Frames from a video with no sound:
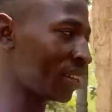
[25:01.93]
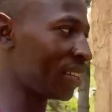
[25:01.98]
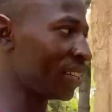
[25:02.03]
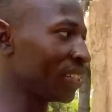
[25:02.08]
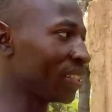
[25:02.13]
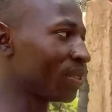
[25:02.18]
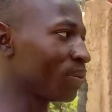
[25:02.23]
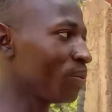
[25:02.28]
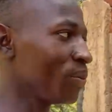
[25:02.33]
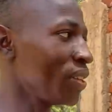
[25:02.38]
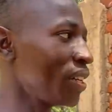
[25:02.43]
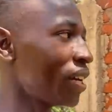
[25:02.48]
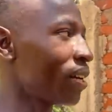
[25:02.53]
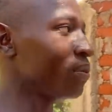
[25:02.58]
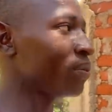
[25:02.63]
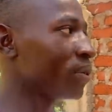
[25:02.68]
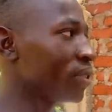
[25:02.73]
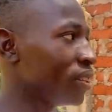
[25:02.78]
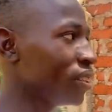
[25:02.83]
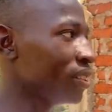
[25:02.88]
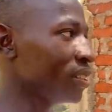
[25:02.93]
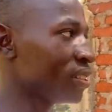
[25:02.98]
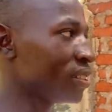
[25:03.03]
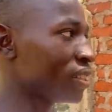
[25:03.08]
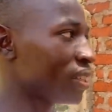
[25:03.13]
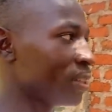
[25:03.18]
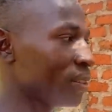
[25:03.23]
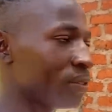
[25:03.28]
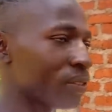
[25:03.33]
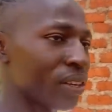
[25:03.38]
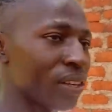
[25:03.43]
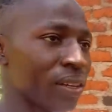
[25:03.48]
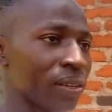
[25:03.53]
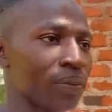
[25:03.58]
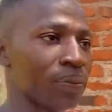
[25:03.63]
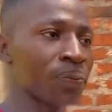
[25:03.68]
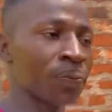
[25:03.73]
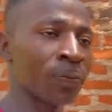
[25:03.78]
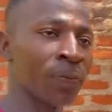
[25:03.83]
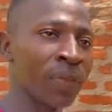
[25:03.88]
hit me up on Instagram.